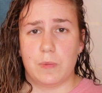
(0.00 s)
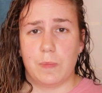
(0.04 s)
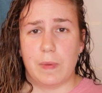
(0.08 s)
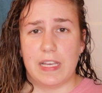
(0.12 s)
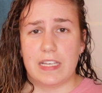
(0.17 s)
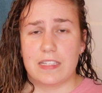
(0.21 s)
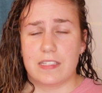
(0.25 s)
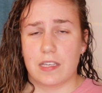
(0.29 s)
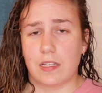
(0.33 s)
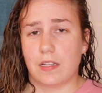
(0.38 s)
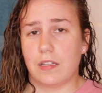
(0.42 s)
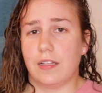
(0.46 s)

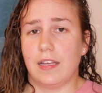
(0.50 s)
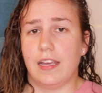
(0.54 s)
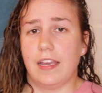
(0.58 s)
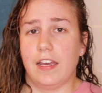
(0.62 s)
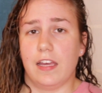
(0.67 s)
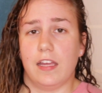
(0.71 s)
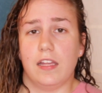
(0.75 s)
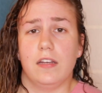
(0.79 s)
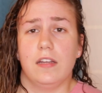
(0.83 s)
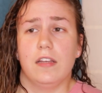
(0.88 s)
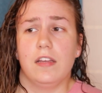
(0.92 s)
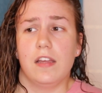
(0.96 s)
basically
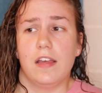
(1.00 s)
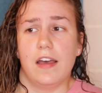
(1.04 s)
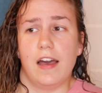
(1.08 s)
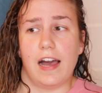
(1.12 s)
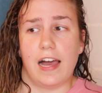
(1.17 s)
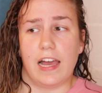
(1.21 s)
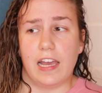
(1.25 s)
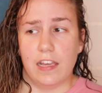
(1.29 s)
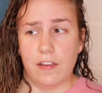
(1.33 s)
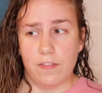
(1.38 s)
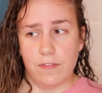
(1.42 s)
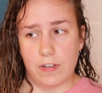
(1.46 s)
it.
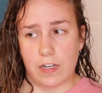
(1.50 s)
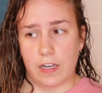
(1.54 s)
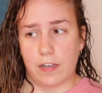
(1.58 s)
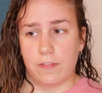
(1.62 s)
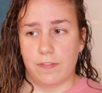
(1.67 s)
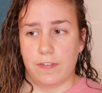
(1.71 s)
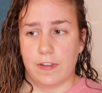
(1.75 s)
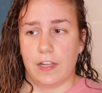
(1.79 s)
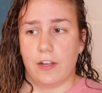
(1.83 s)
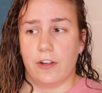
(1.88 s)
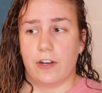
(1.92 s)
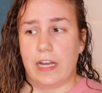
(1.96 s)
I have not
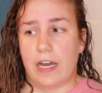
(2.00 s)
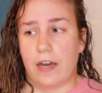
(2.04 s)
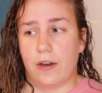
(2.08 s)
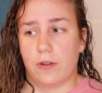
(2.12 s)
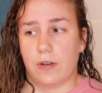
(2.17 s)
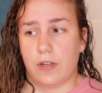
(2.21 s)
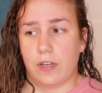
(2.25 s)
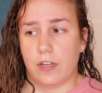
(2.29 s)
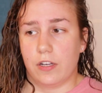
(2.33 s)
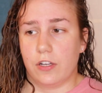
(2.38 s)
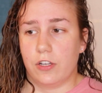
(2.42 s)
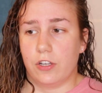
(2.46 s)
figured
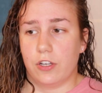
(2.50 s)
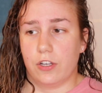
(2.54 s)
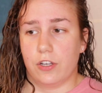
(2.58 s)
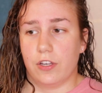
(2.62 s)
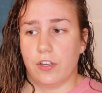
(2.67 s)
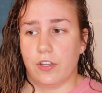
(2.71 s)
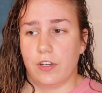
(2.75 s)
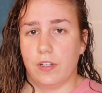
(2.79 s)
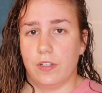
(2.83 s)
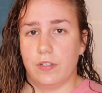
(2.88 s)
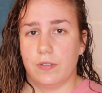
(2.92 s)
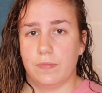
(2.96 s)
out a
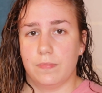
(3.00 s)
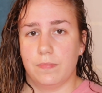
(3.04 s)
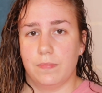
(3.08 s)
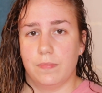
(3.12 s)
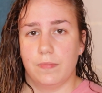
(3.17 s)
good